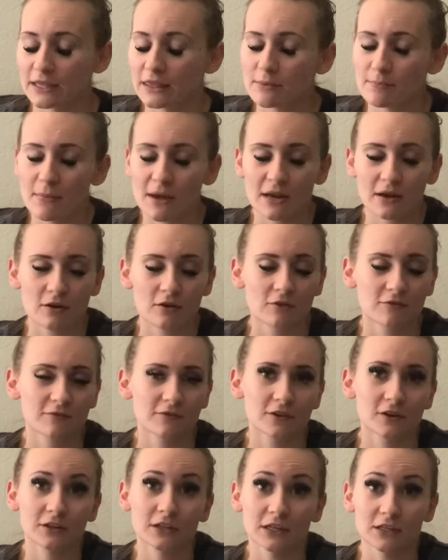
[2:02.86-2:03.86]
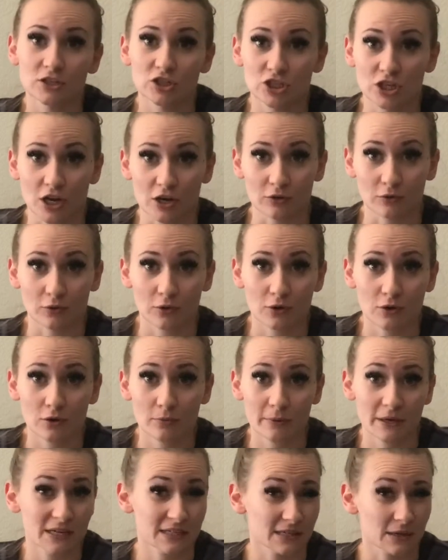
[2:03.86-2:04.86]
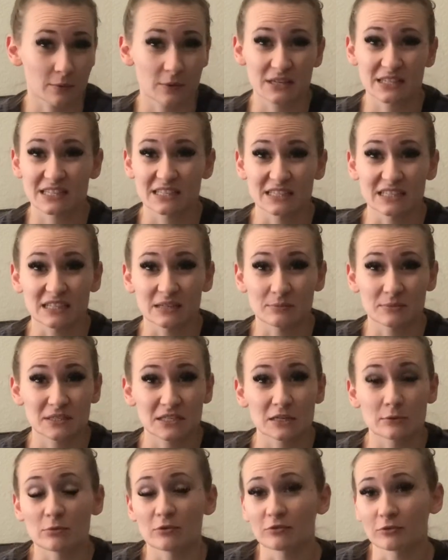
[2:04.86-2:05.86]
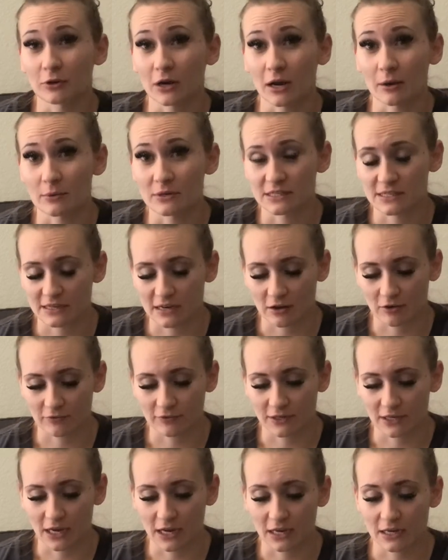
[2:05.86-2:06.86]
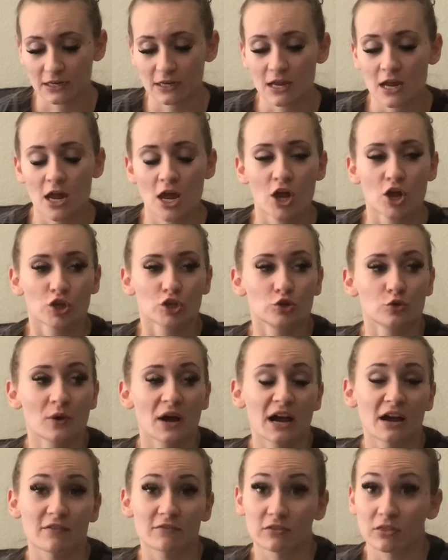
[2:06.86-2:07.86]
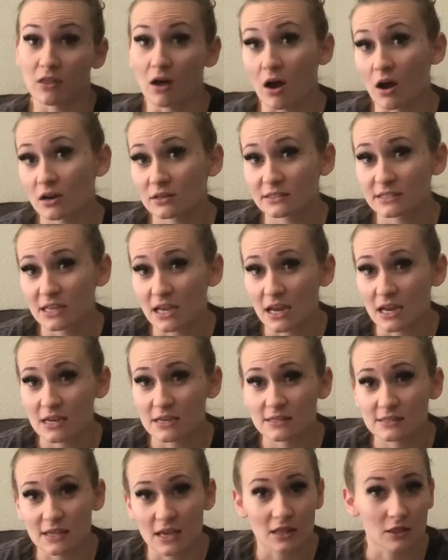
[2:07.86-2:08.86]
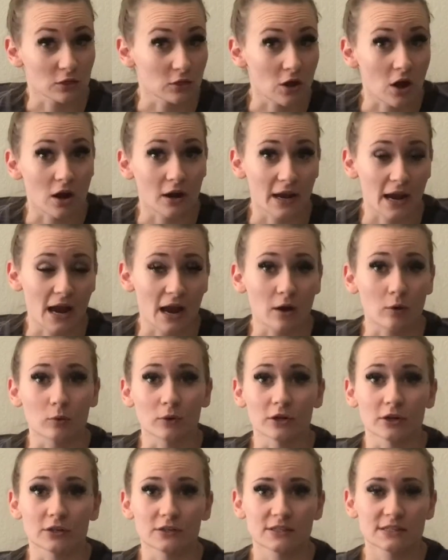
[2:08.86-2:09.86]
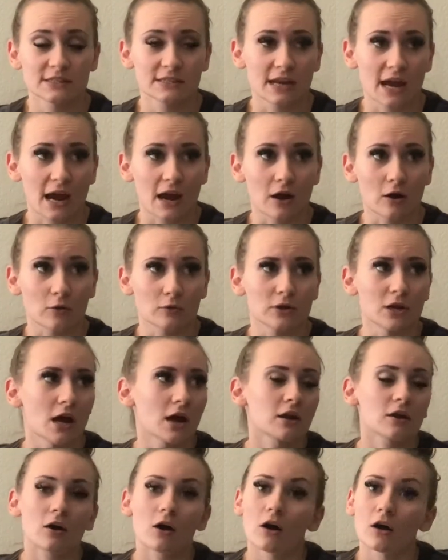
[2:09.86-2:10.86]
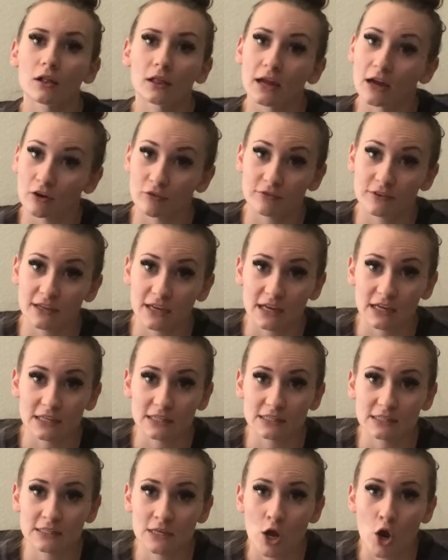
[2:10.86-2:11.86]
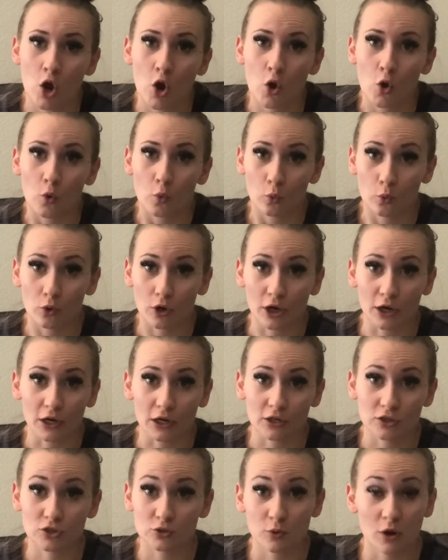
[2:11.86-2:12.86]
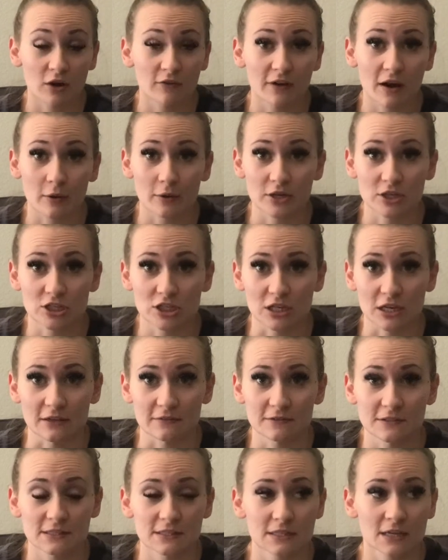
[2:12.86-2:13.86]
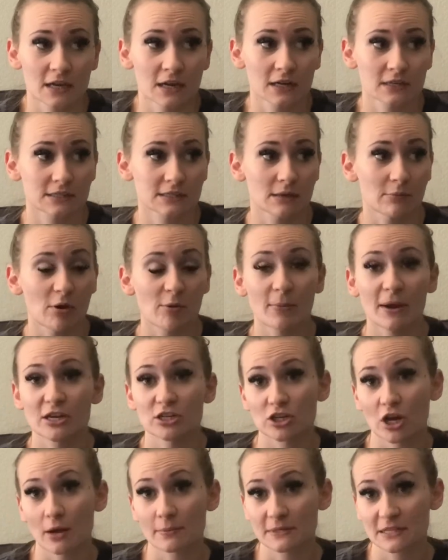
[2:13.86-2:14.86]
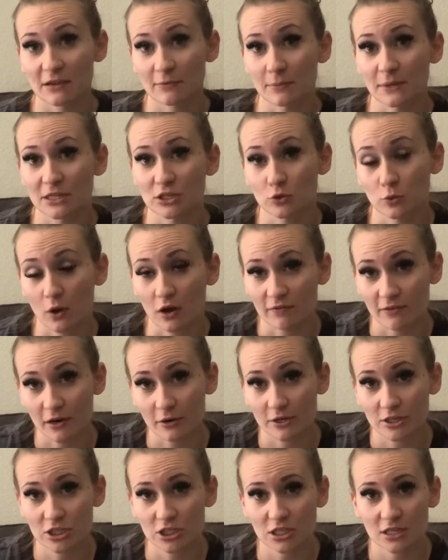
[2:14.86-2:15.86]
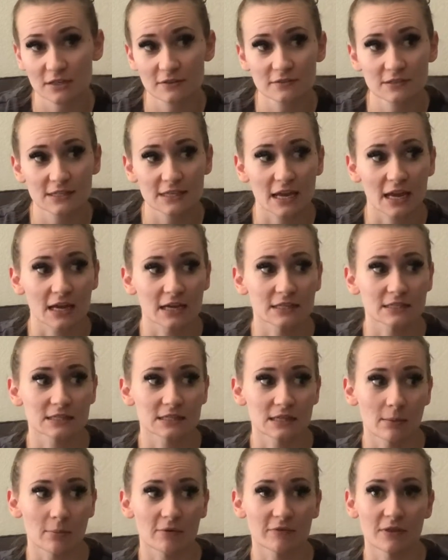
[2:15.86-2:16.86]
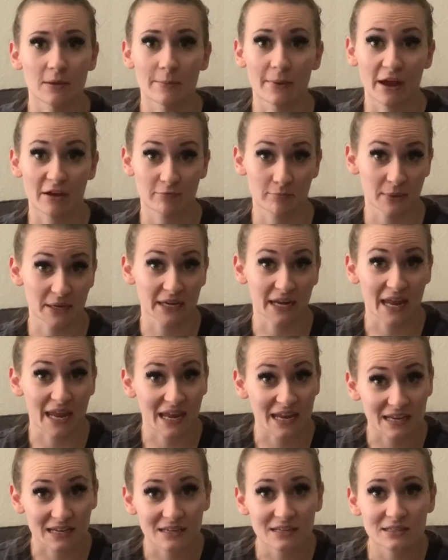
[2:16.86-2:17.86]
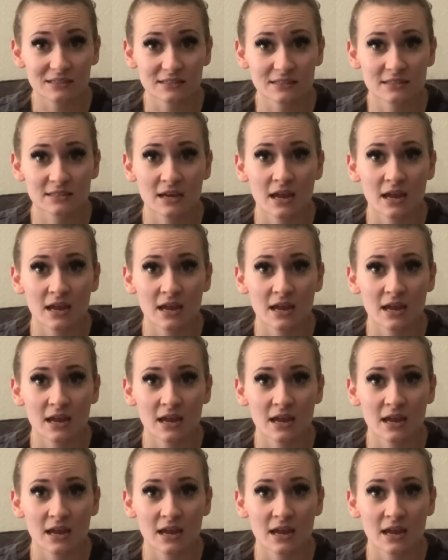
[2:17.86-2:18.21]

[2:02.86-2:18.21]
the medical field in general, because I was an EMT before I was an LVN, you have long days and long hours. Now, not all LVNs work 12-hour shifts. Some of my jobs have been 12-hour shifts and some of them have been 8.